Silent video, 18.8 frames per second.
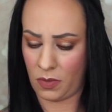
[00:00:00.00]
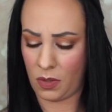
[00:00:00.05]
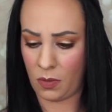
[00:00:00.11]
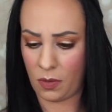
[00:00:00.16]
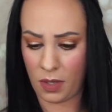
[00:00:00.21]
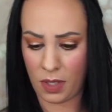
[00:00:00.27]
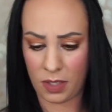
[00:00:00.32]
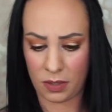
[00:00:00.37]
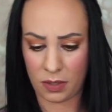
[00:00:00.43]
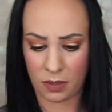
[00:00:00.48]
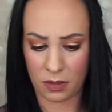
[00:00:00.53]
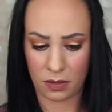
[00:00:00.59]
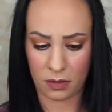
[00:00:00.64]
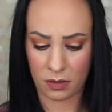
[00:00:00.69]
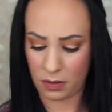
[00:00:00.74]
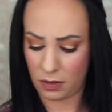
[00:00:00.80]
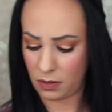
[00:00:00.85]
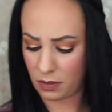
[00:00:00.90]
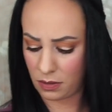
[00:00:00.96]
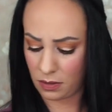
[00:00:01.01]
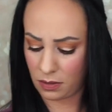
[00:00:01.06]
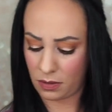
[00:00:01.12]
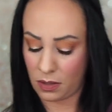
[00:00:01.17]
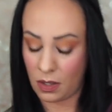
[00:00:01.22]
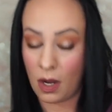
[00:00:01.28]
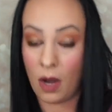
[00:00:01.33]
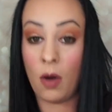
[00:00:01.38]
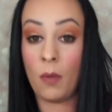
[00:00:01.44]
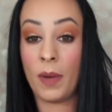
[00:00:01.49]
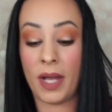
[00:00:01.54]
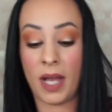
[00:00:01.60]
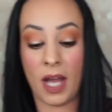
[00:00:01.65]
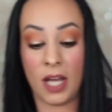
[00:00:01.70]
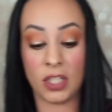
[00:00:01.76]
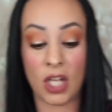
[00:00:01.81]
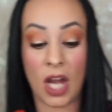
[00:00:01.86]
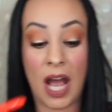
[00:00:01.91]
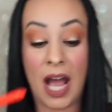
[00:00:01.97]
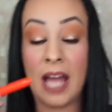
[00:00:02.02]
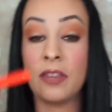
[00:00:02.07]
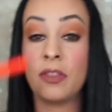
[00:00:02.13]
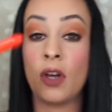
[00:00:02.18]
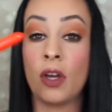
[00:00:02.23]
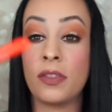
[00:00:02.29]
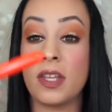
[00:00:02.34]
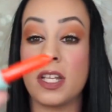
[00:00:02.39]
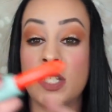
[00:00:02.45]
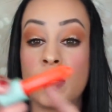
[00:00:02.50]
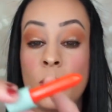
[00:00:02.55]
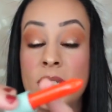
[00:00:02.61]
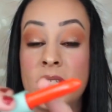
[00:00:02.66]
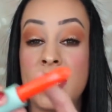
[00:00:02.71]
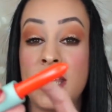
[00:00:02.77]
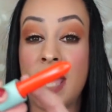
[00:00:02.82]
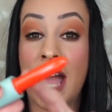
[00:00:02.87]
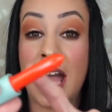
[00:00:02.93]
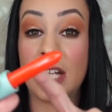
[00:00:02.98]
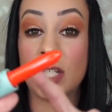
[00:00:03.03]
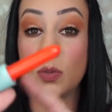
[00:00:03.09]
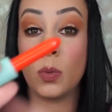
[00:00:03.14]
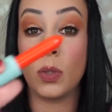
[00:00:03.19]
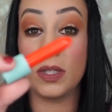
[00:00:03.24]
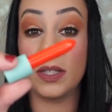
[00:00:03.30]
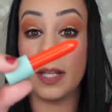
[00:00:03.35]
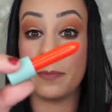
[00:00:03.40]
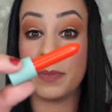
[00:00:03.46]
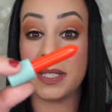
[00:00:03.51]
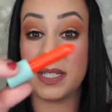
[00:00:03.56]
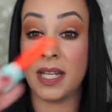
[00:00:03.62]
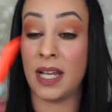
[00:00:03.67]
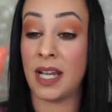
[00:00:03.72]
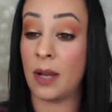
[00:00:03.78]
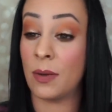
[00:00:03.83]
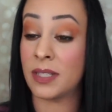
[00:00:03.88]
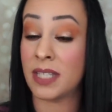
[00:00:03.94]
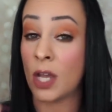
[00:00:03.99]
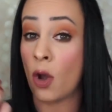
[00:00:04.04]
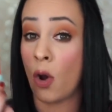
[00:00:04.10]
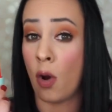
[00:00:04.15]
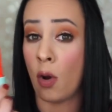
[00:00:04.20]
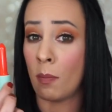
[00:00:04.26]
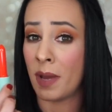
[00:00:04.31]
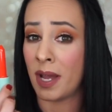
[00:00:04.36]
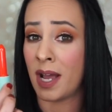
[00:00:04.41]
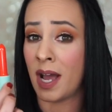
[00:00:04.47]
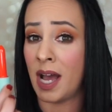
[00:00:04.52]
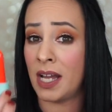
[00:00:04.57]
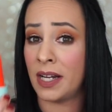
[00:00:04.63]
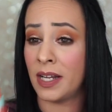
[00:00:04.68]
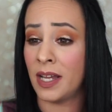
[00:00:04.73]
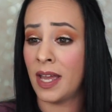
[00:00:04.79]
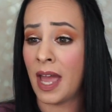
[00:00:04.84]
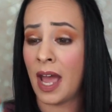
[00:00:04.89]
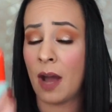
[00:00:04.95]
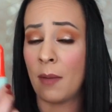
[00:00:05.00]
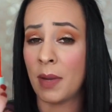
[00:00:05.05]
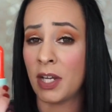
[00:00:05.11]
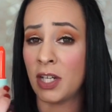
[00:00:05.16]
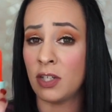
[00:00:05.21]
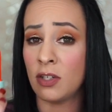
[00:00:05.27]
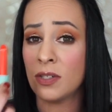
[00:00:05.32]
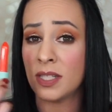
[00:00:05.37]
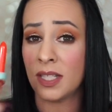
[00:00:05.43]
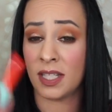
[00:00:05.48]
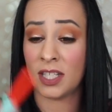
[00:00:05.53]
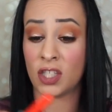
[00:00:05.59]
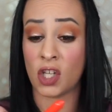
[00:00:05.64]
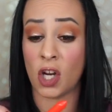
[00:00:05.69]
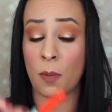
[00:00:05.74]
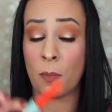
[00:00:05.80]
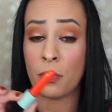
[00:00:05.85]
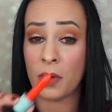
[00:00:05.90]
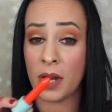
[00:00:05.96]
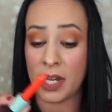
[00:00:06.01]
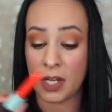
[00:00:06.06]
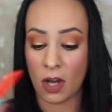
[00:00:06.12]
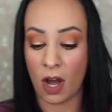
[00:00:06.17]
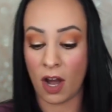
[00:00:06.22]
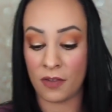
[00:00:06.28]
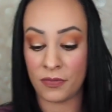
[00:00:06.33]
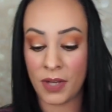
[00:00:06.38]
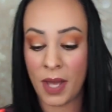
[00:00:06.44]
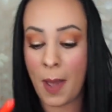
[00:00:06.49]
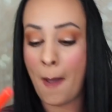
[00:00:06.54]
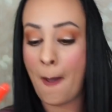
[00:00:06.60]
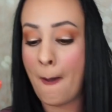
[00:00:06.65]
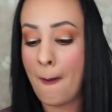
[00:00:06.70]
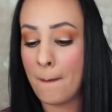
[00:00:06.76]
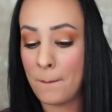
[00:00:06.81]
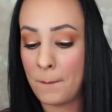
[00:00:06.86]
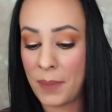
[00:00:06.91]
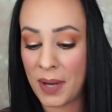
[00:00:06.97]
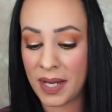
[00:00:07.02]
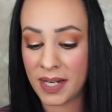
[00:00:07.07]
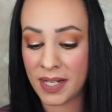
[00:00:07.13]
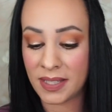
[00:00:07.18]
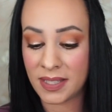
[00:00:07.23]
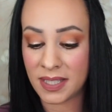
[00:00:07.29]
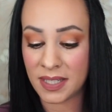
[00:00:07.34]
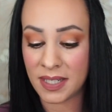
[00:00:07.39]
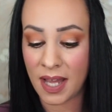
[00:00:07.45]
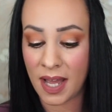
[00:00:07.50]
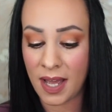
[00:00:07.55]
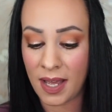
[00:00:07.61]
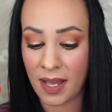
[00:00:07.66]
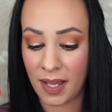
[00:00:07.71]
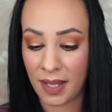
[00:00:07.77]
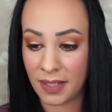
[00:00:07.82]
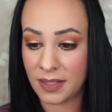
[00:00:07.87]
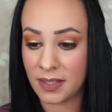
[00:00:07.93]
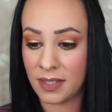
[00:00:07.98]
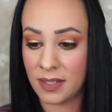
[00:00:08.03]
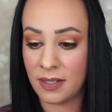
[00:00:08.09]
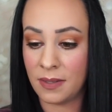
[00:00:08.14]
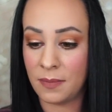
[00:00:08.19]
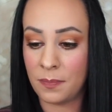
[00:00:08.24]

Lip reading: What? Oh my gosh, I thought this was the actual lipstick. I was like, oh my God, how am I gonna use this? It's gonna break off. But it's not.